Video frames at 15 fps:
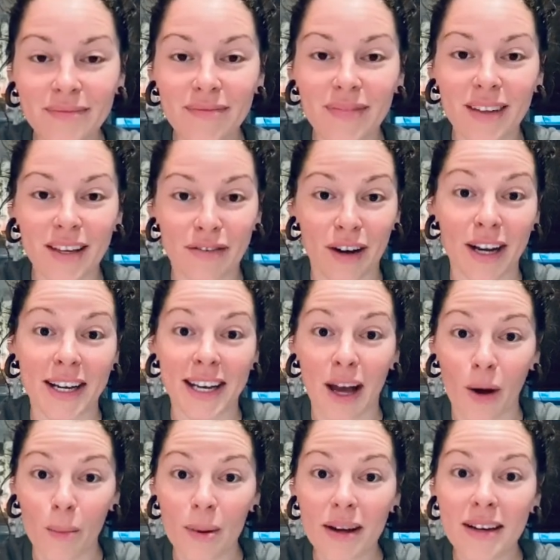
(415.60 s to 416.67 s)
if I can
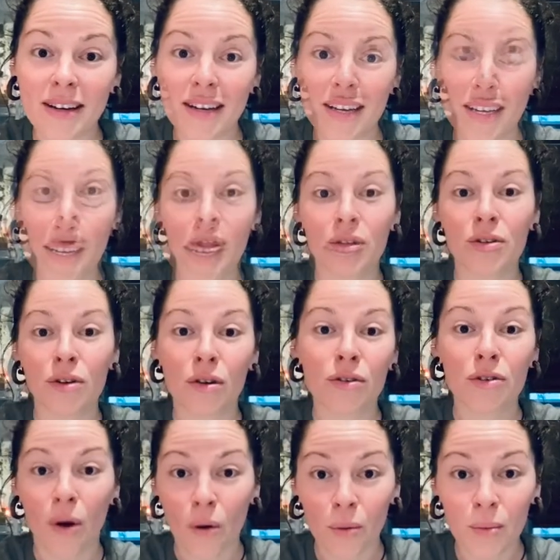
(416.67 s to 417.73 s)
help it. With Don
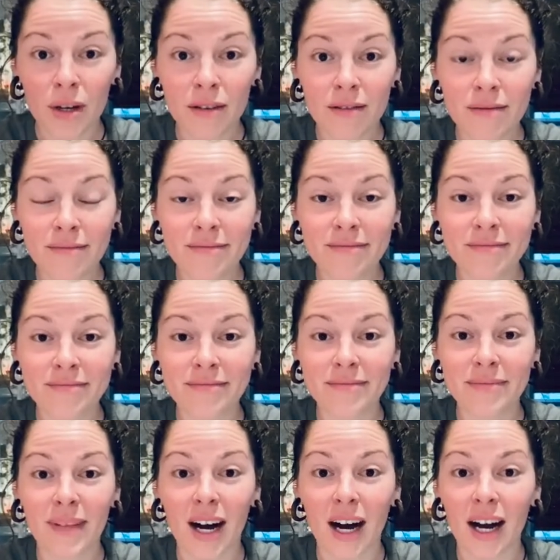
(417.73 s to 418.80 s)
Tongman,
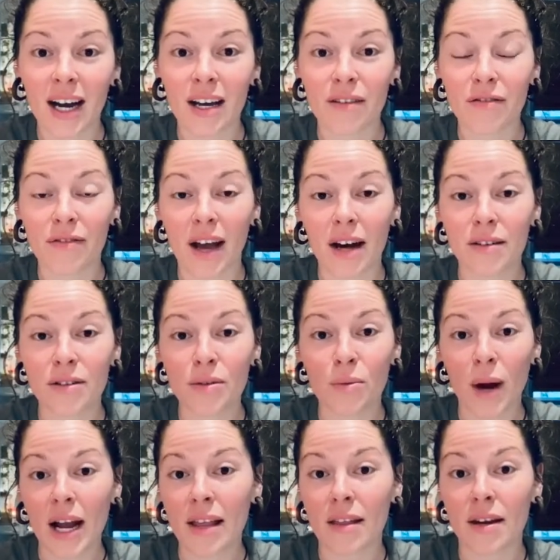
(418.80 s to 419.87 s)
I found a
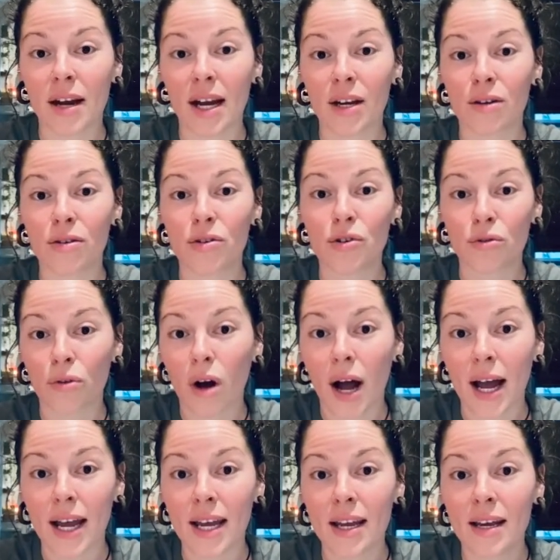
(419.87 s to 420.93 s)
way that I could
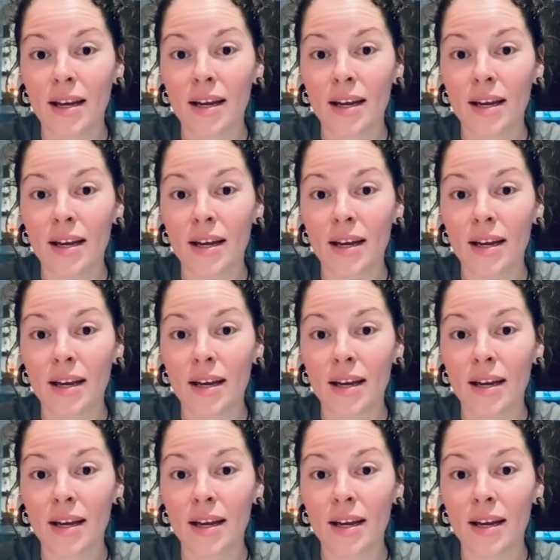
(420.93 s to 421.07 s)
try